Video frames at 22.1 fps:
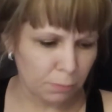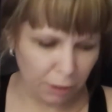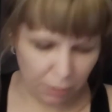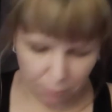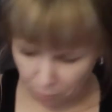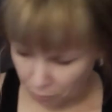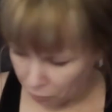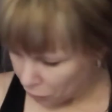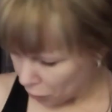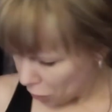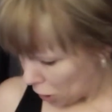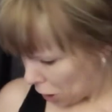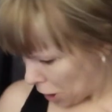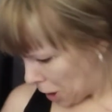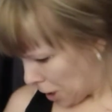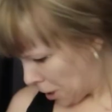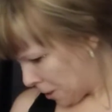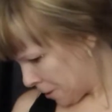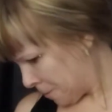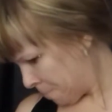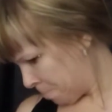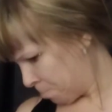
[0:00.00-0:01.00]
me.
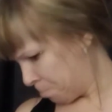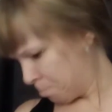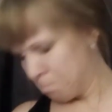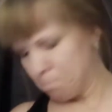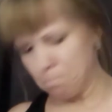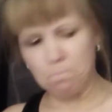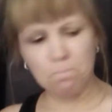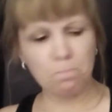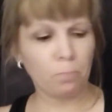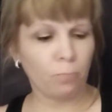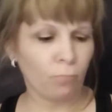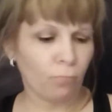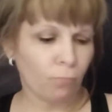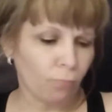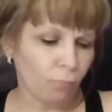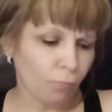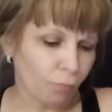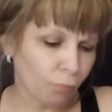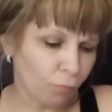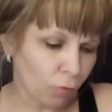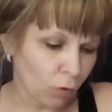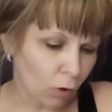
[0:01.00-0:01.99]
All
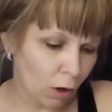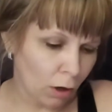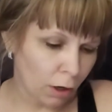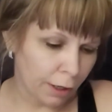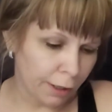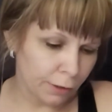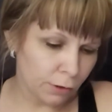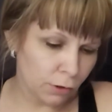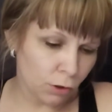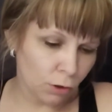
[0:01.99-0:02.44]
right,